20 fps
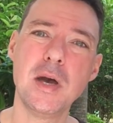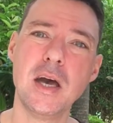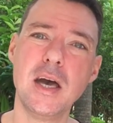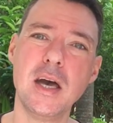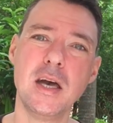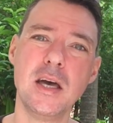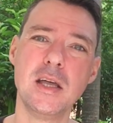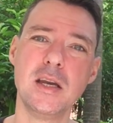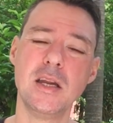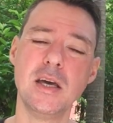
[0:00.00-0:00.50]

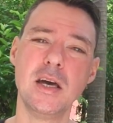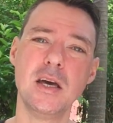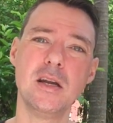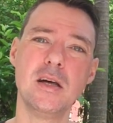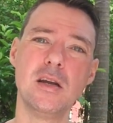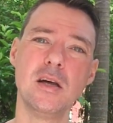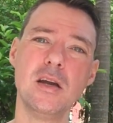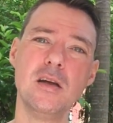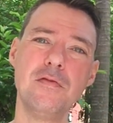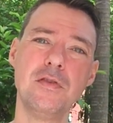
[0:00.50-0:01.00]
and a
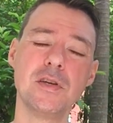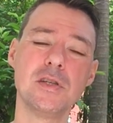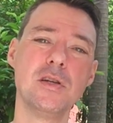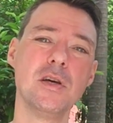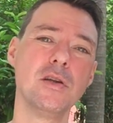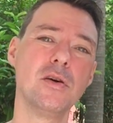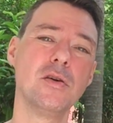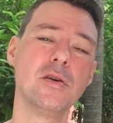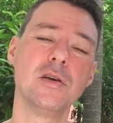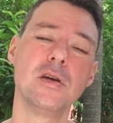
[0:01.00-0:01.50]
lot of us
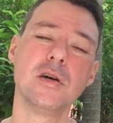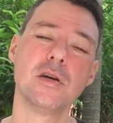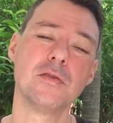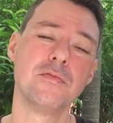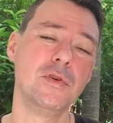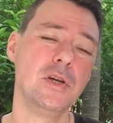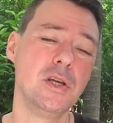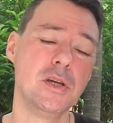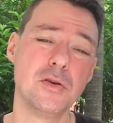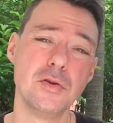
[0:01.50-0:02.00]
not only got
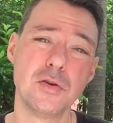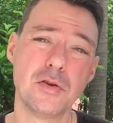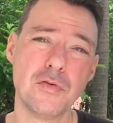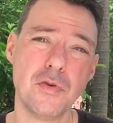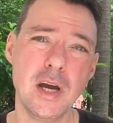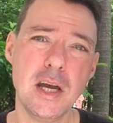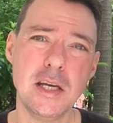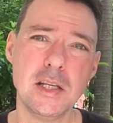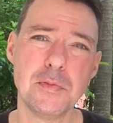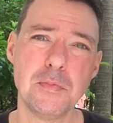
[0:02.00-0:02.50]
really good
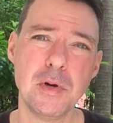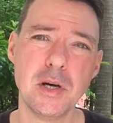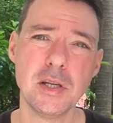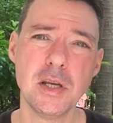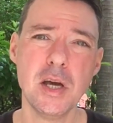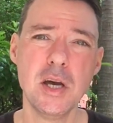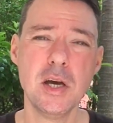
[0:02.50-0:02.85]
grades, but